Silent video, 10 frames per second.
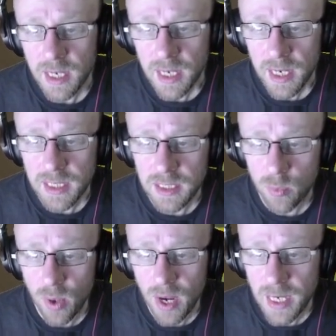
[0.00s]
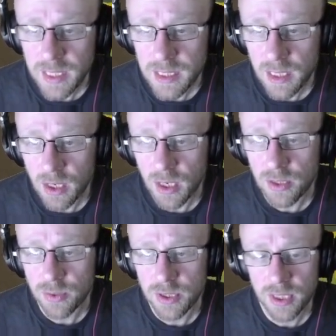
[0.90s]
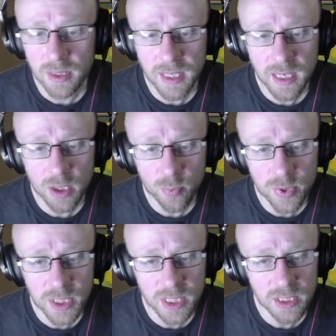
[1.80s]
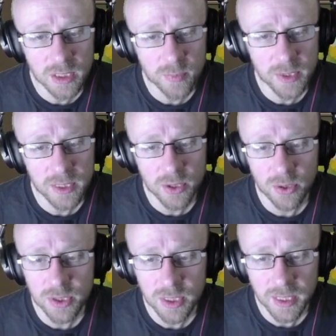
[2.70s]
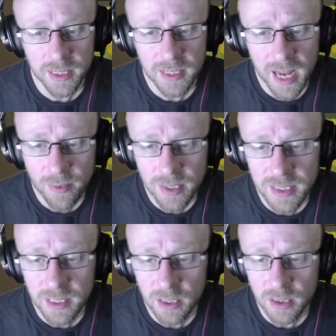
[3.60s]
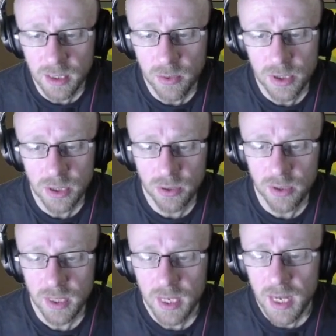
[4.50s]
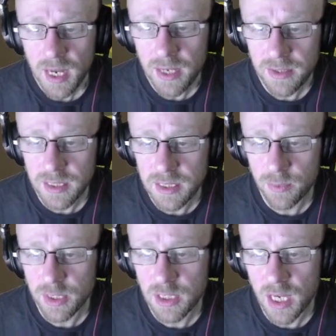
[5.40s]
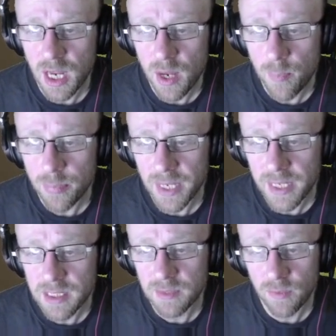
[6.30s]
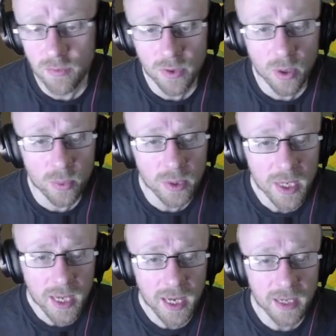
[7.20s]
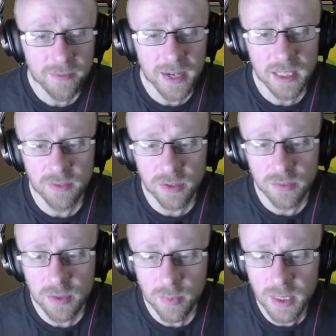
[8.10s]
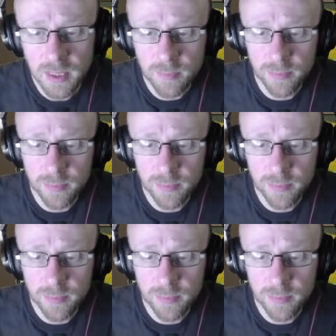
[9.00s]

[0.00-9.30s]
It is wise to consolidate your position to proceed cautiously. Now let's take a closer look at this, which plays a role in effective governance. Please